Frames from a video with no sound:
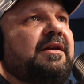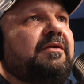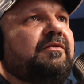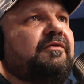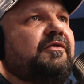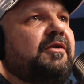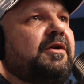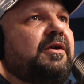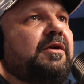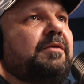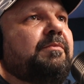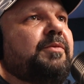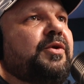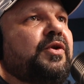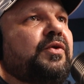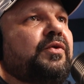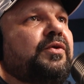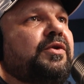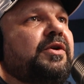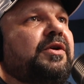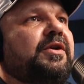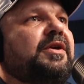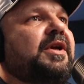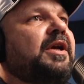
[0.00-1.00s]
of a
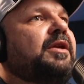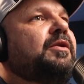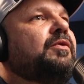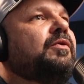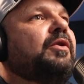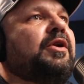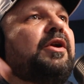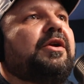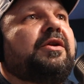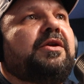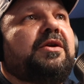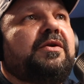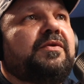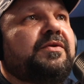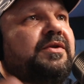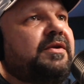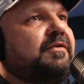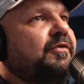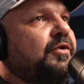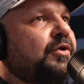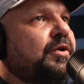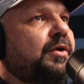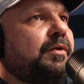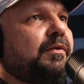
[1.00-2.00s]
computer that you are not using
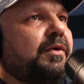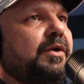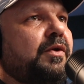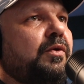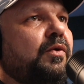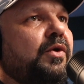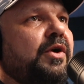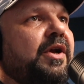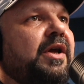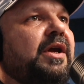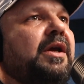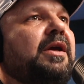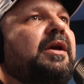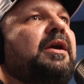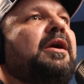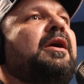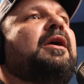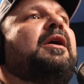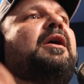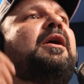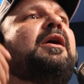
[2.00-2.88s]
for the recording,